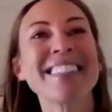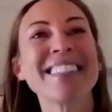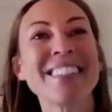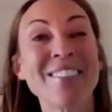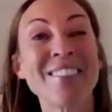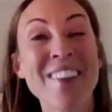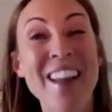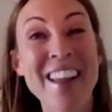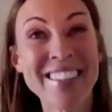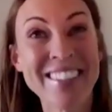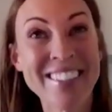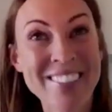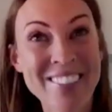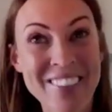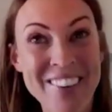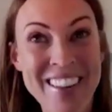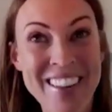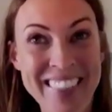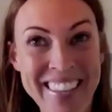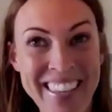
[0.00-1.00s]
Surrender
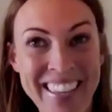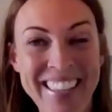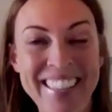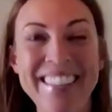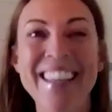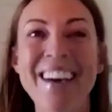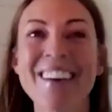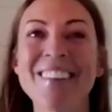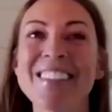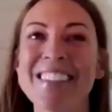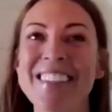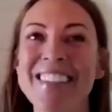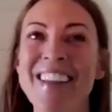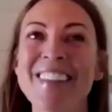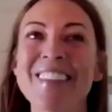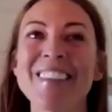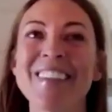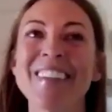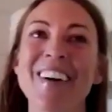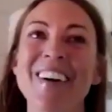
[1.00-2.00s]
Dorothy. That was
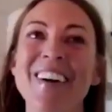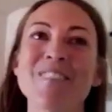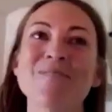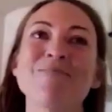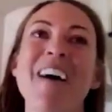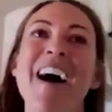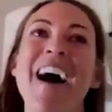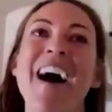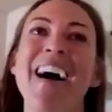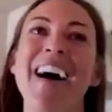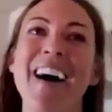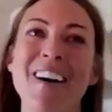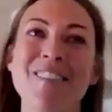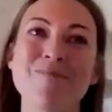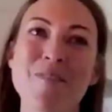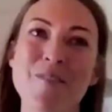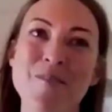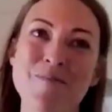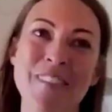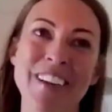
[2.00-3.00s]
another aha
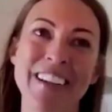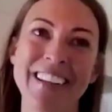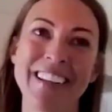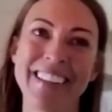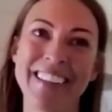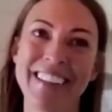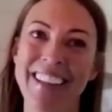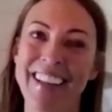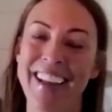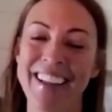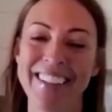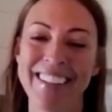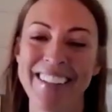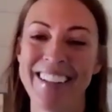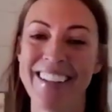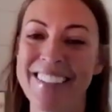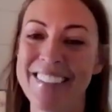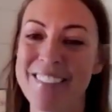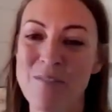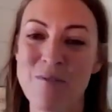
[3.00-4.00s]
moment.
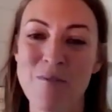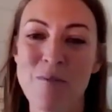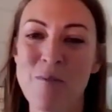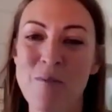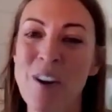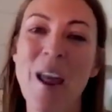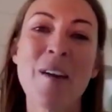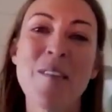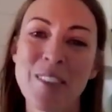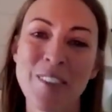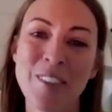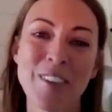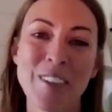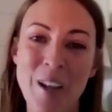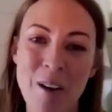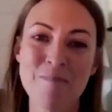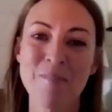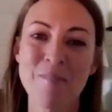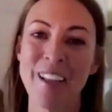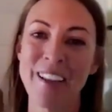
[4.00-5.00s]
I when I would
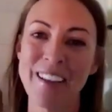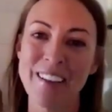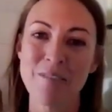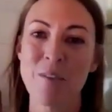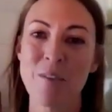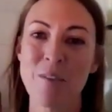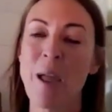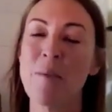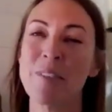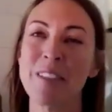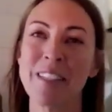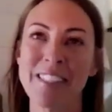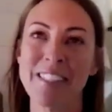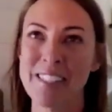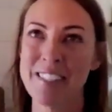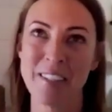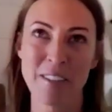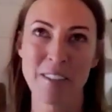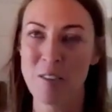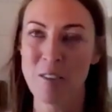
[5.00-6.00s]
look up, like when I would
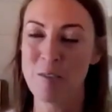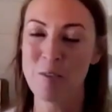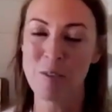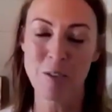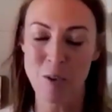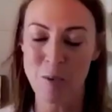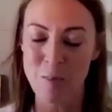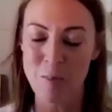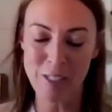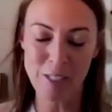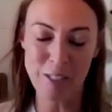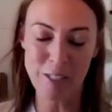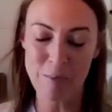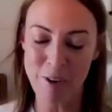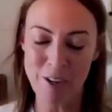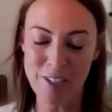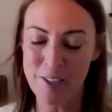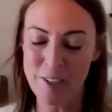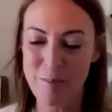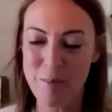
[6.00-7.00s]
listen to YouTube
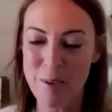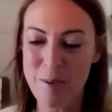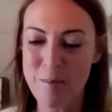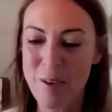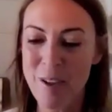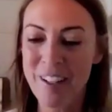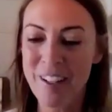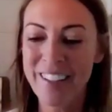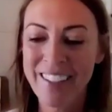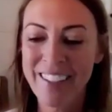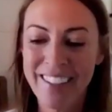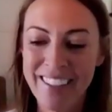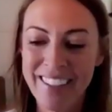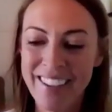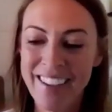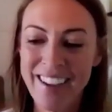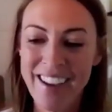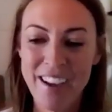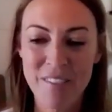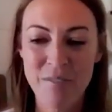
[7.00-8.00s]
inspirational people,
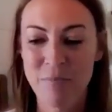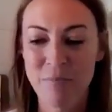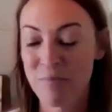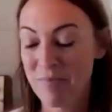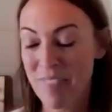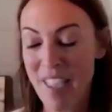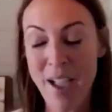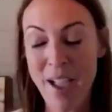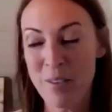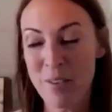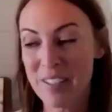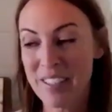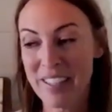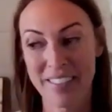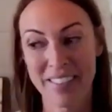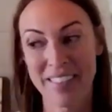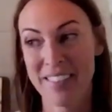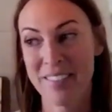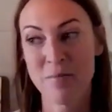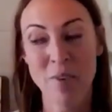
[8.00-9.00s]
I would
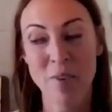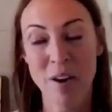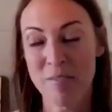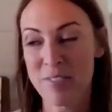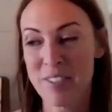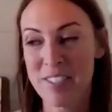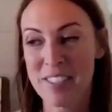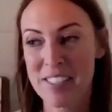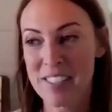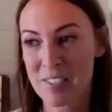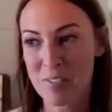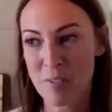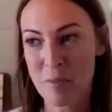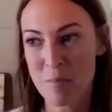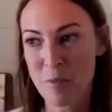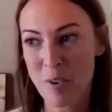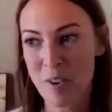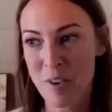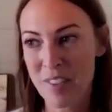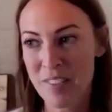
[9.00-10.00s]
get references
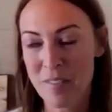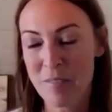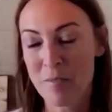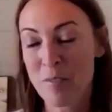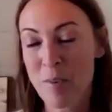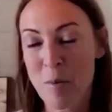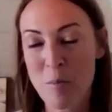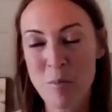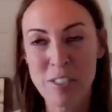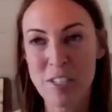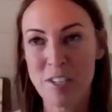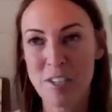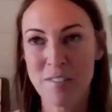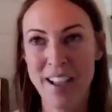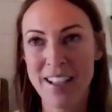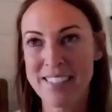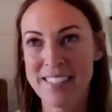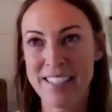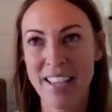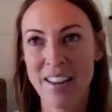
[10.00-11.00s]
from Wizard of
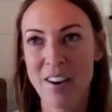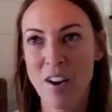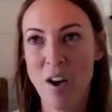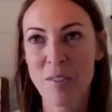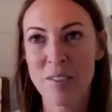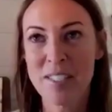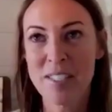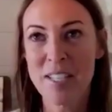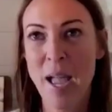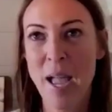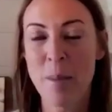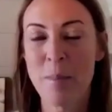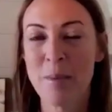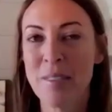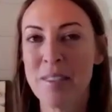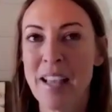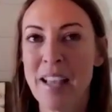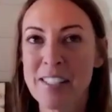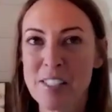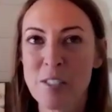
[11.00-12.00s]
Oz again all the time,
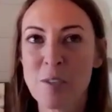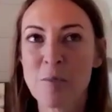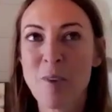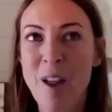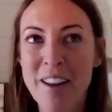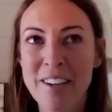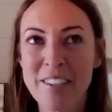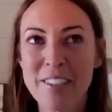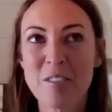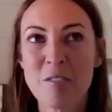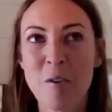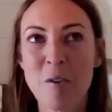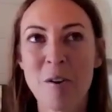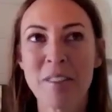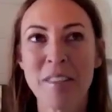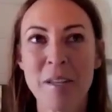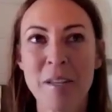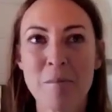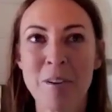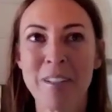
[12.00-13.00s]
and that surrender
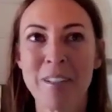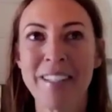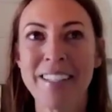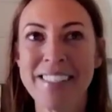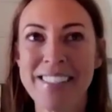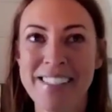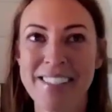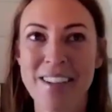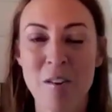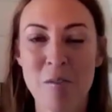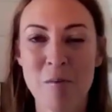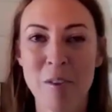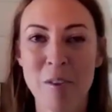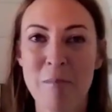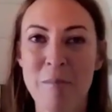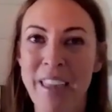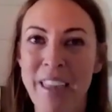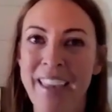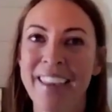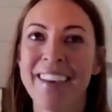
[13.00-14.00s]
Dorothy really stuck
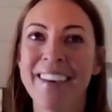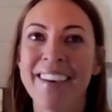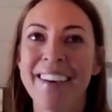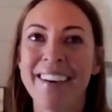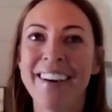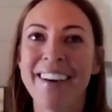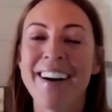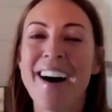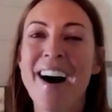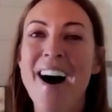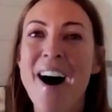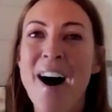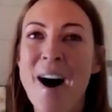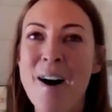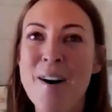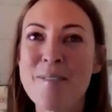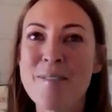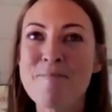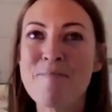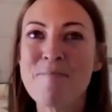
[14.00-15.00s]
with me.
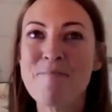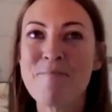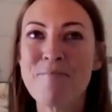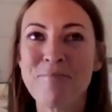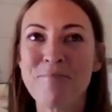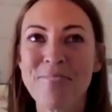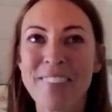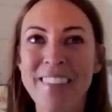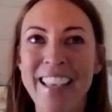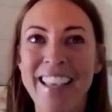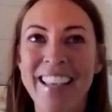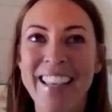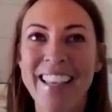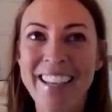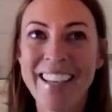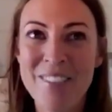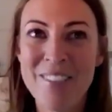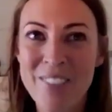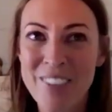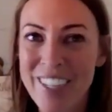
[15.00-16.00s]

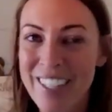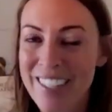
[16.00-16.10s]
I